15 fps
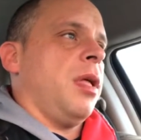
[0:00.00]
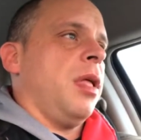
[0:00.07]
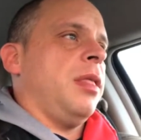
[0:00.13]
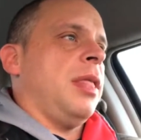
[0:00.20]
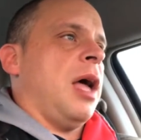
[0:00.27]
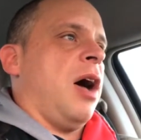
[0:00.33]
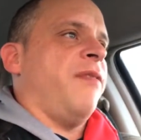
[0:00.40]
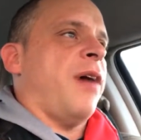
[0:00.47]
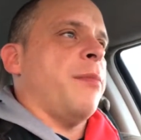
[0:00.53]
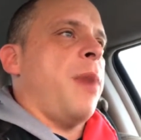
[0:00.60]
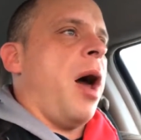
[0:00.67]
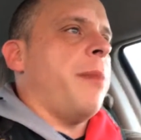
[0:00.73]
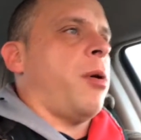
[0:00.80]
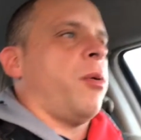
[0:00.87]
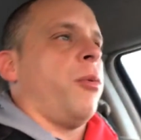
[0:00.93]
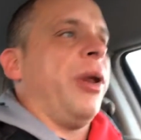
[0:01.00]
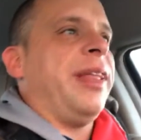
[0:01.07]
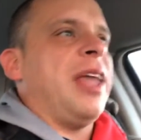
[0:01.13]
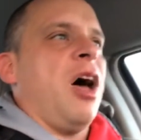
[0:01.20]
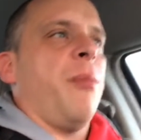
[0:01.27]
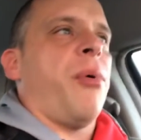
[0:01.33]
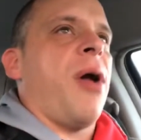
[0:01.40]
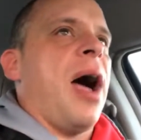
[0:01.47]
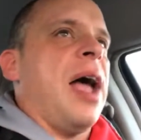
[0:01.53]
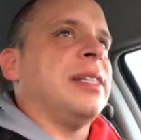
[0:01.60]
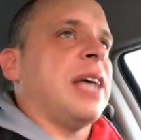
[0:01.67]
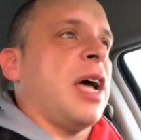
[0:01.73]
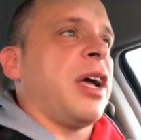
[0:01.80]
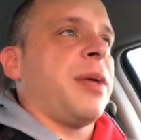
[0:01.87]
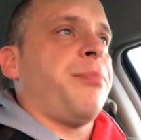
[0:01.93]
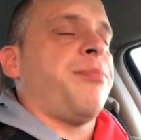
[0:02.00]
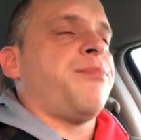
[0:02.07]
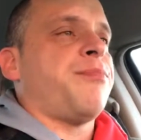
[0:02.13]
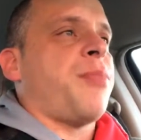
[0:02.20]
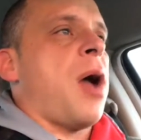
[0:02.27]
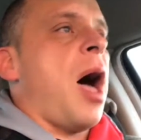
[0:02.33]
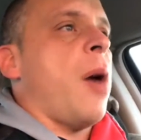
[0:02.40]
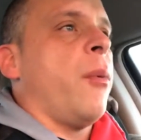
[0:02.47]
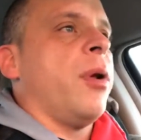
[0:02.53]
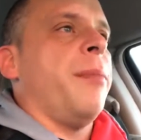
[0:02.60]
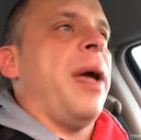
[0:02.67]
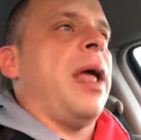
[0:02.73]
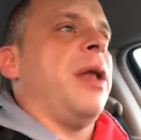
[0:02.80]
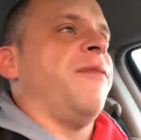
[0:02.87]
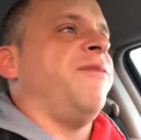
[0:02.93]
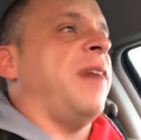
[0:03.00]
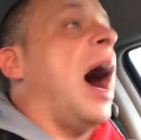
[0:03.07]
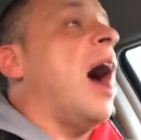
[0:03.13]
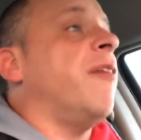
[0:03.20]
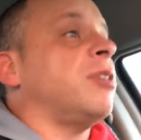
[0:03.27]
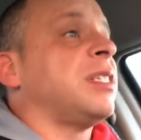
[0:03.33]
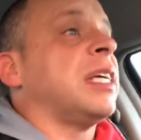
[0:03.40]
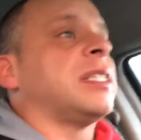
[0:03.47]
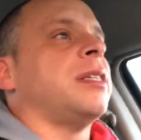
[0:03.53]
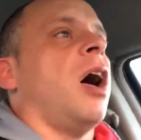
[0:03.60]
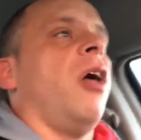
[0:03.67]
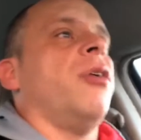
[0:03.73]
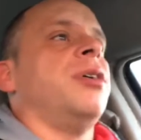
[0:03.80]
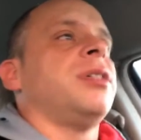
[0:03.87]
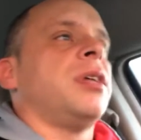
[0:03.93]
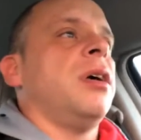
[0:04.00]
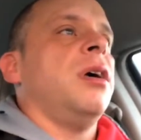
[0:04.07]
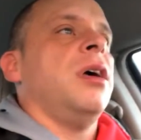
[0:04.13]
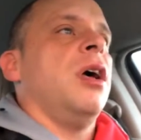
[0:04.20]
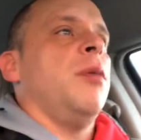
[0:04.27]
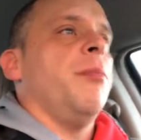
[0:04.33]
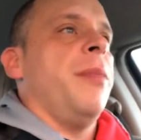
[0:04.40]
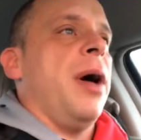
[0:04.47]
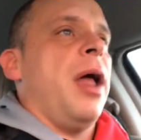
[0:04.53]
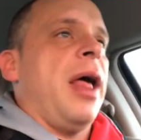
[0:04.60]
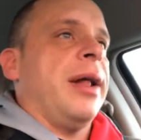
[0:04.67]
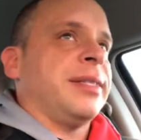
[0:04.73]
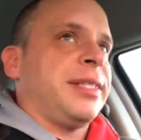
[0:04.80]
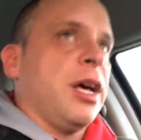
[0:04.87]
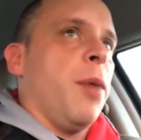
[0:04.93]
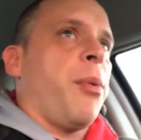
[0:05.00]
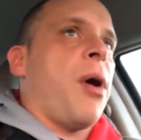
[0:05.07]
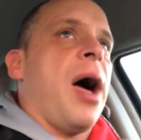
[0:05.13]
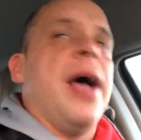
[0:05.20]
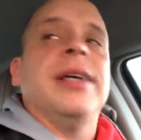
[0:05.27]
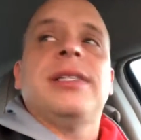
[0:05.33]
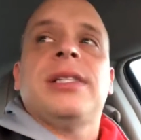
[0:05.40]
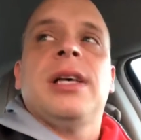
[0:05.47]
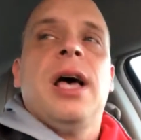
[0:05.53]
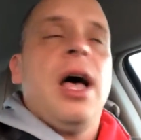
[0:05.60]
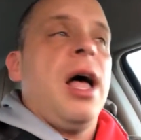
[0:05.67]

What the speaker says: Now, if I bought them at retail price, I probably would have made $5 or $6, but at sale price,